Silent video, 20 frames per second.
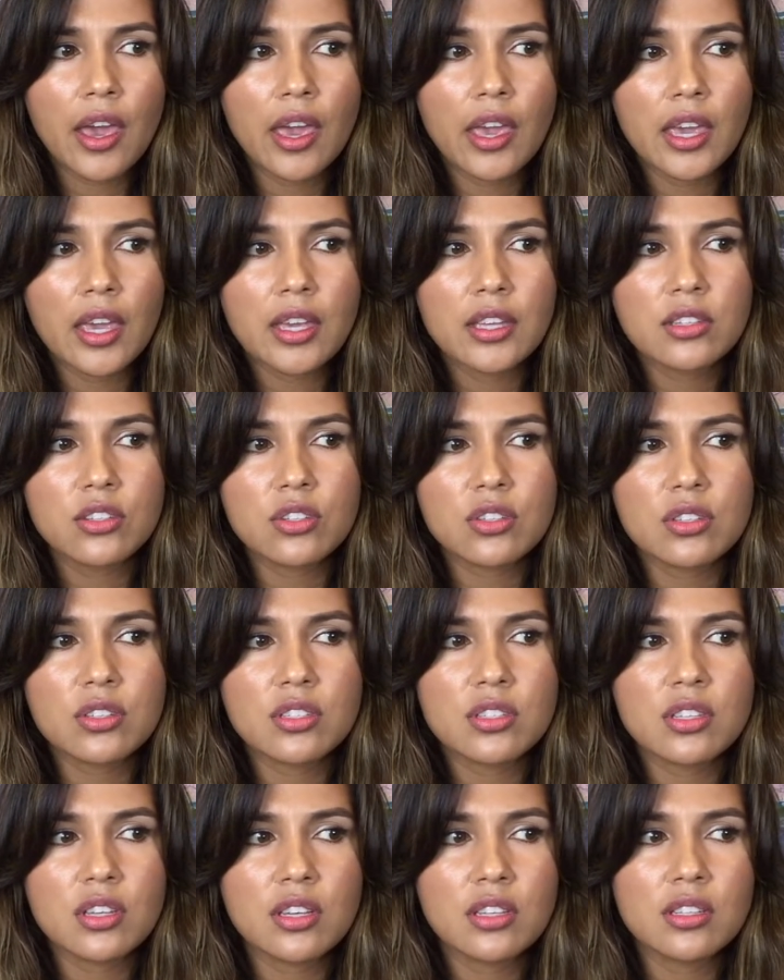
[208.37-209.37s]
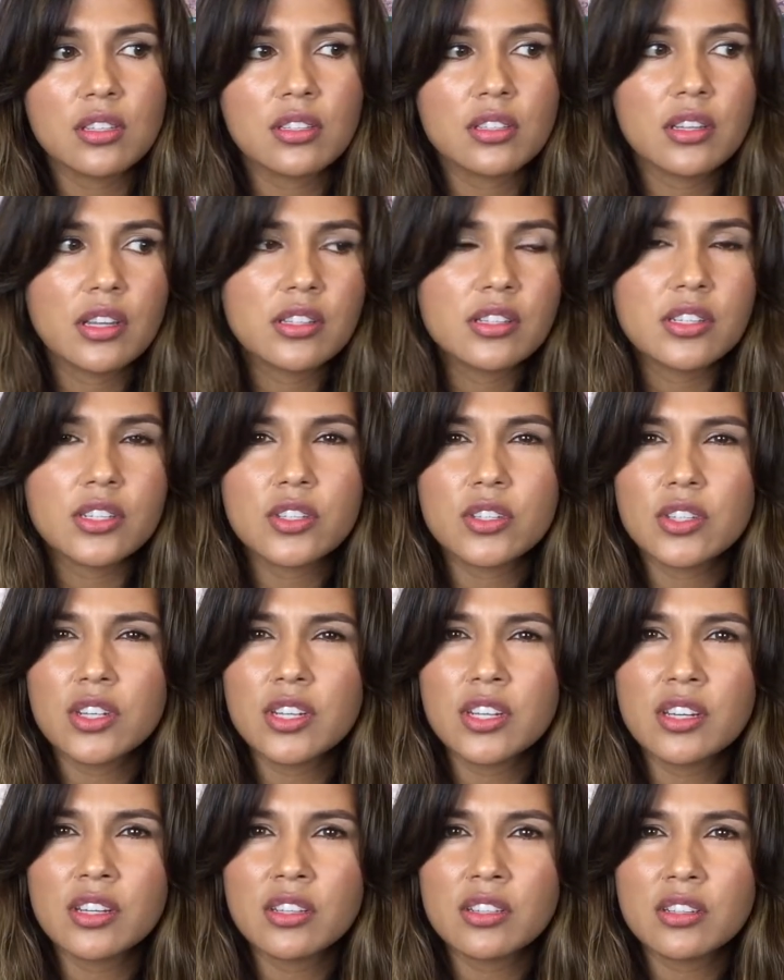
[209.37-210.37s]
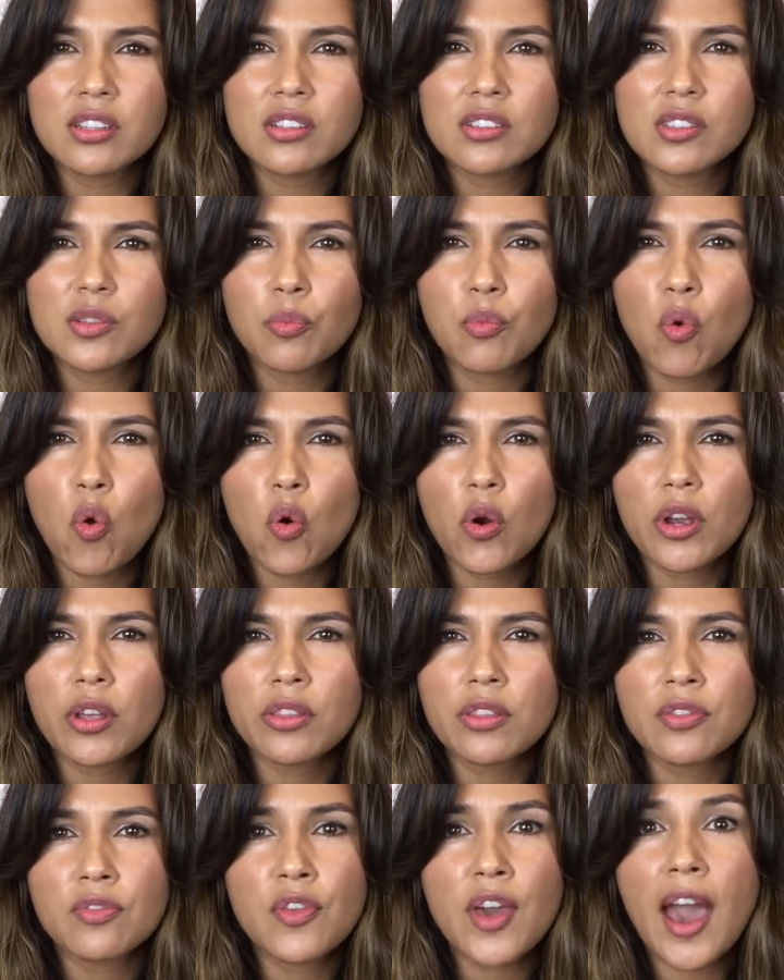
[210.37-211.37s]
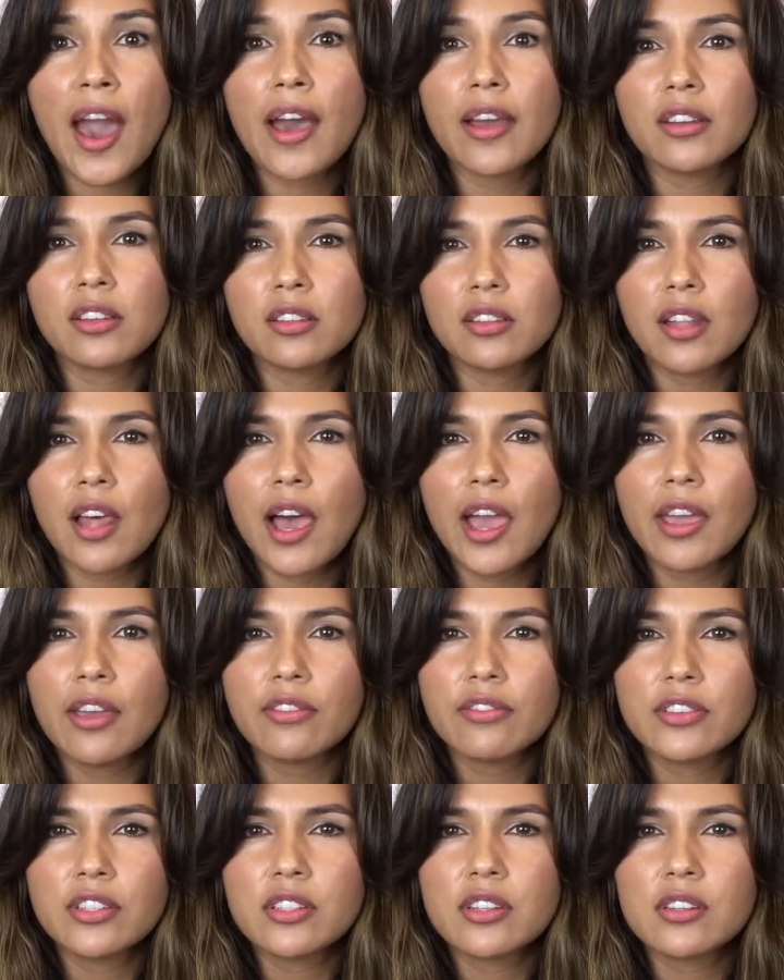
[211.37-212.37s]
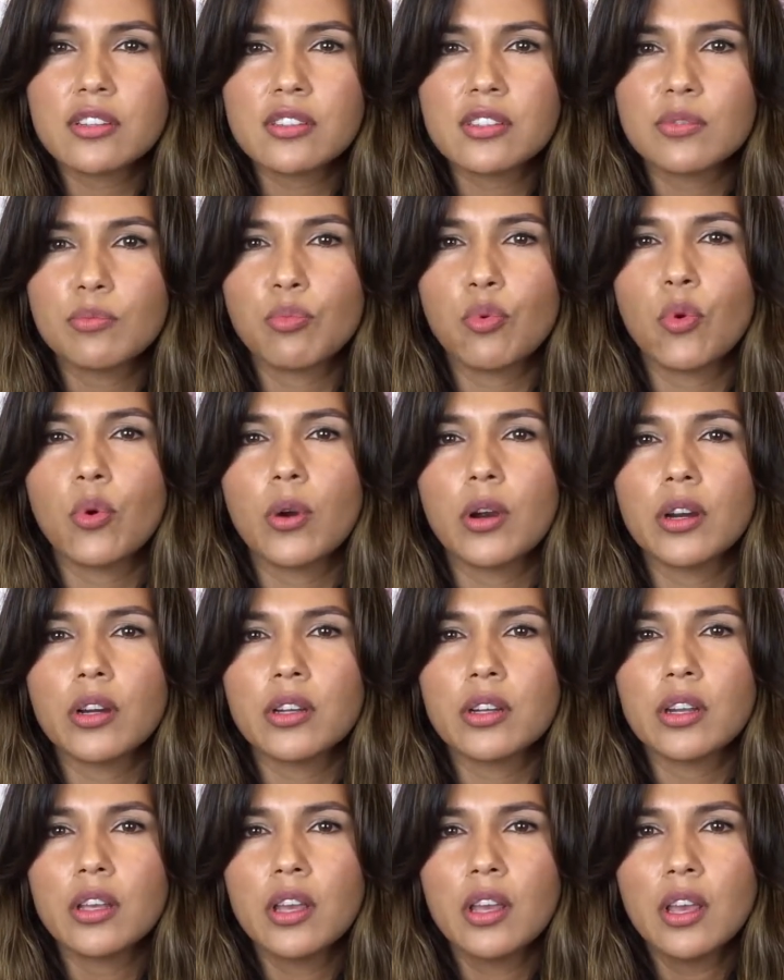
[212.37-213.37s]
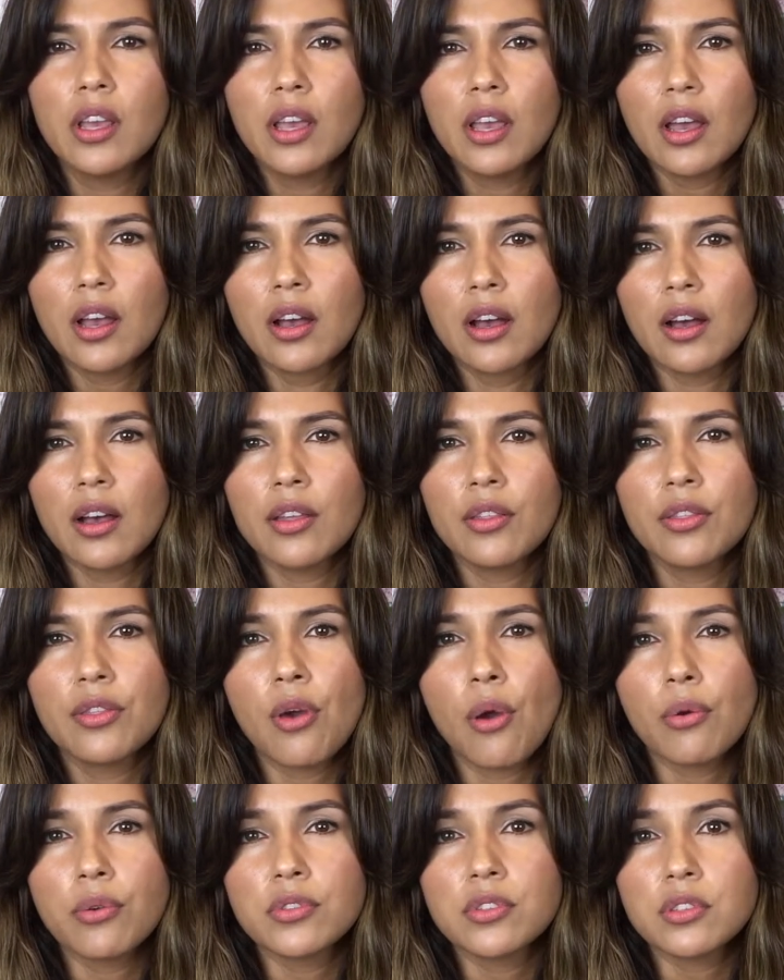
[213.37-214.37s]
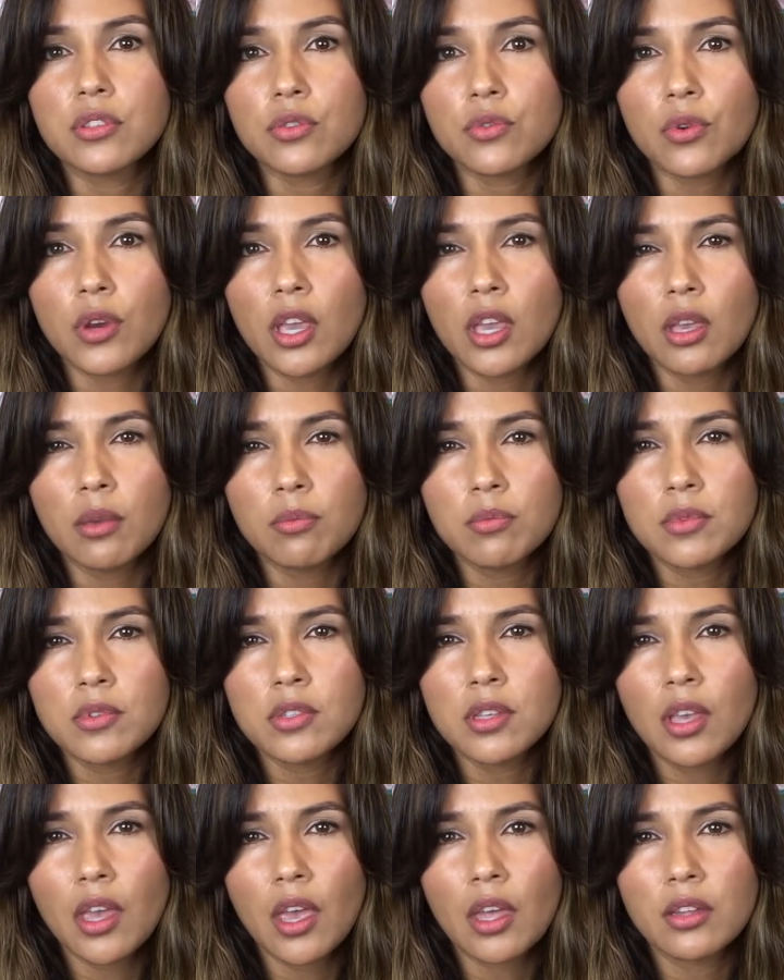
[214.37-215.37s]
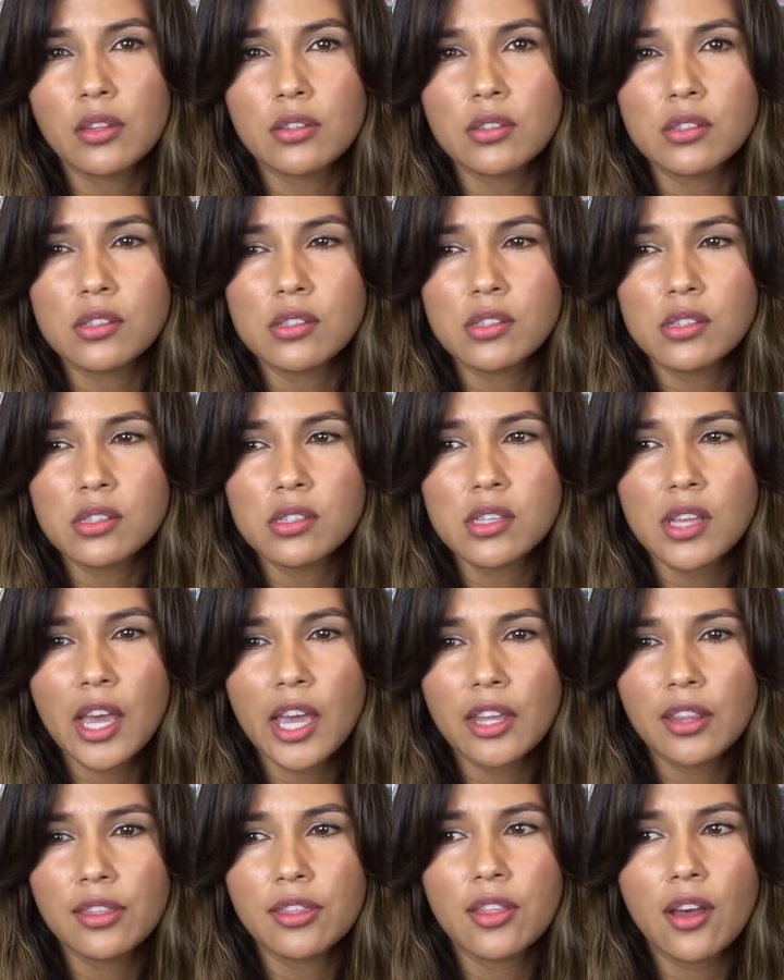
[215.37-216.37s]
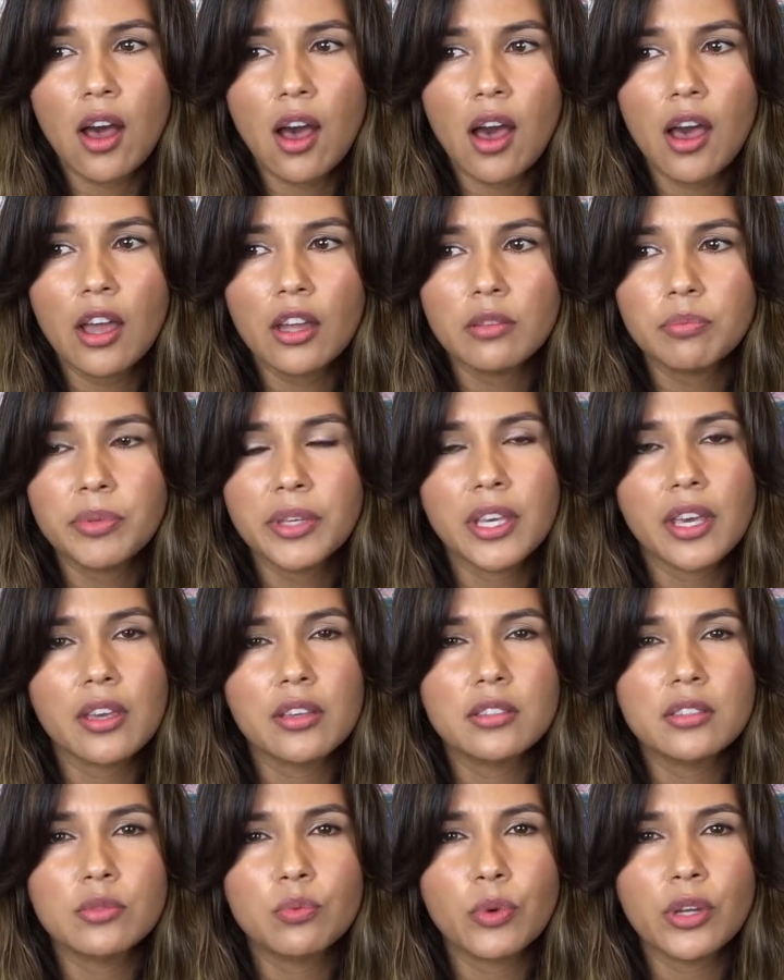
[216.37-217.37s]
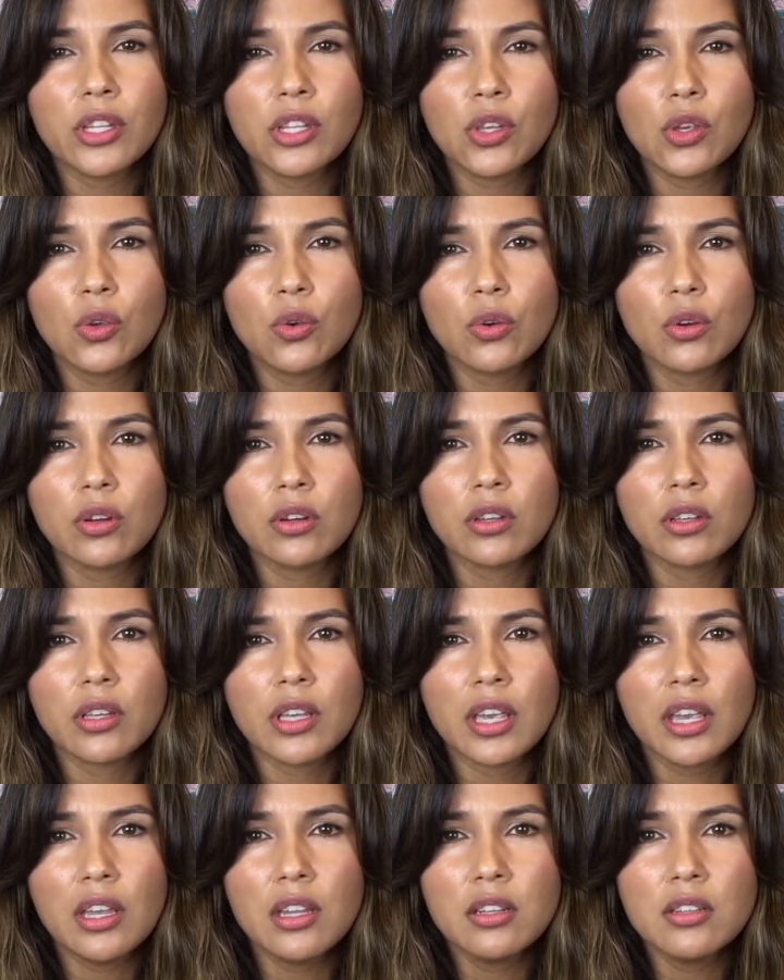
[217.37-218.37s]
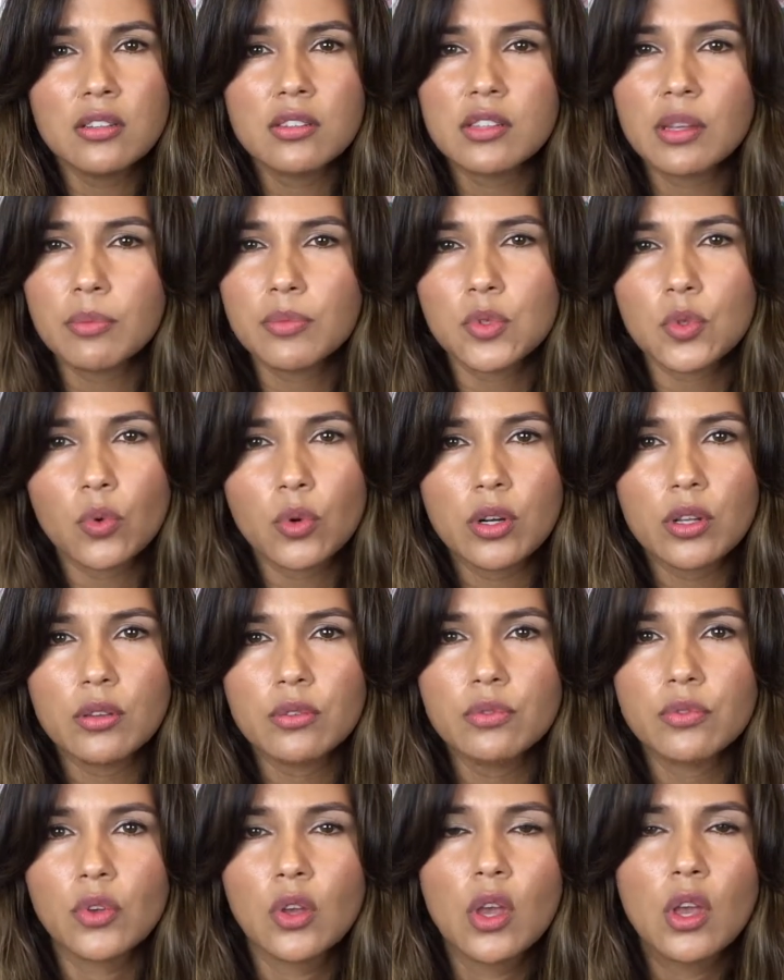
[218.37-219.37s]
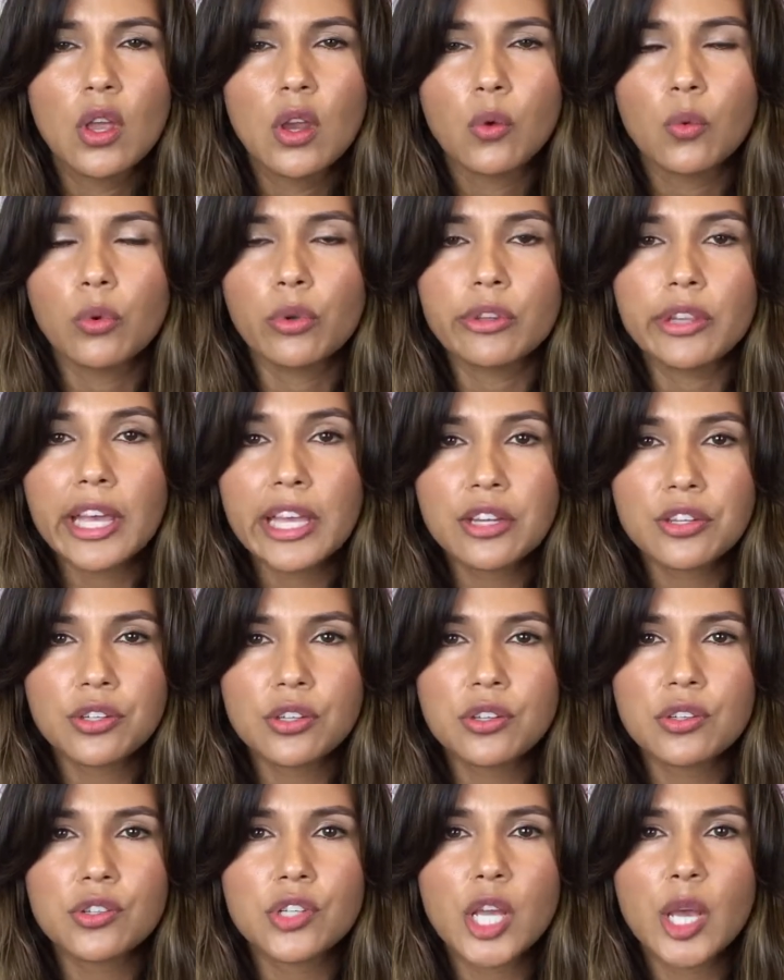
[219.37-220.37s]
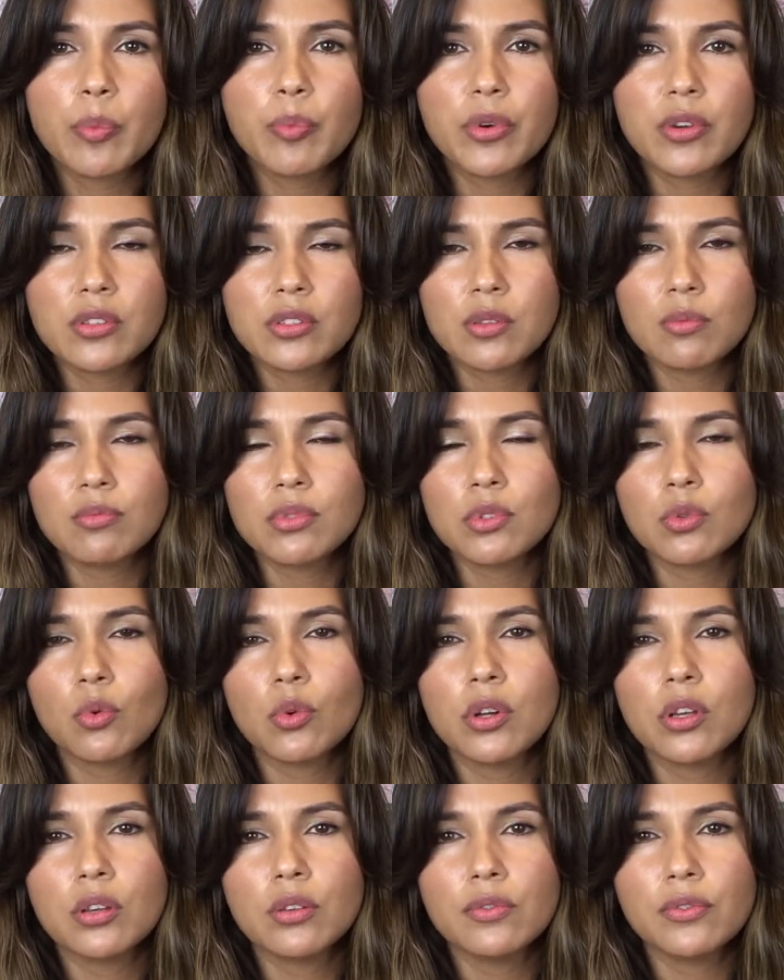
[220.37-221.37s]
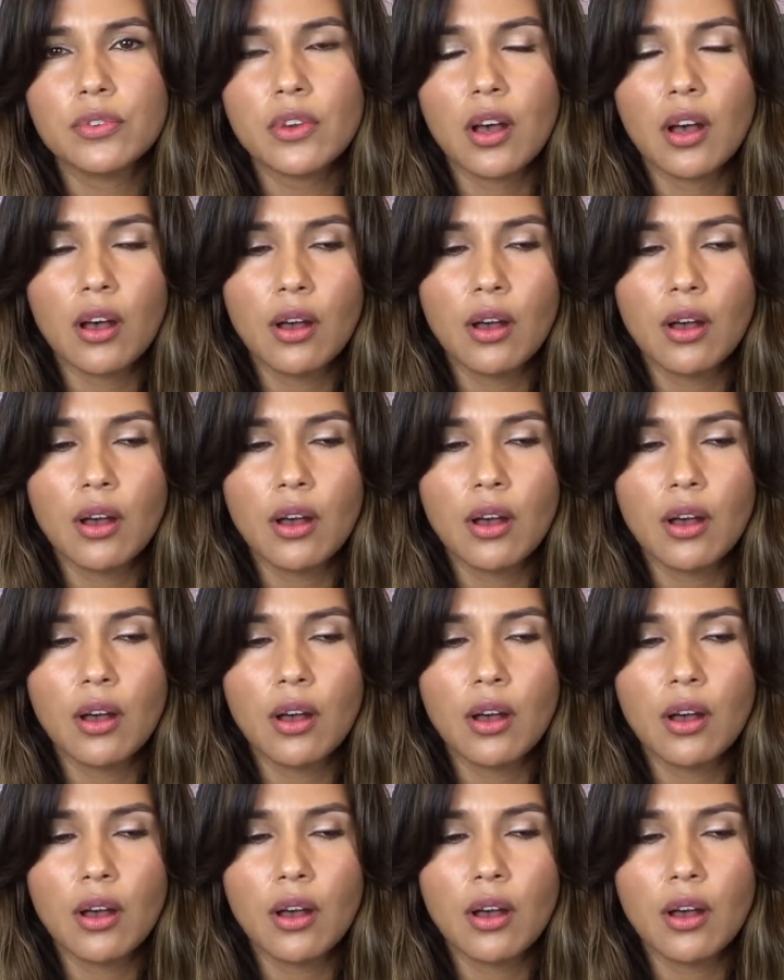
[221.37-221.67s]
it just didn't support that life. It didn't support those dreams. And I thought, because when you're in some sort of relationship or some sort of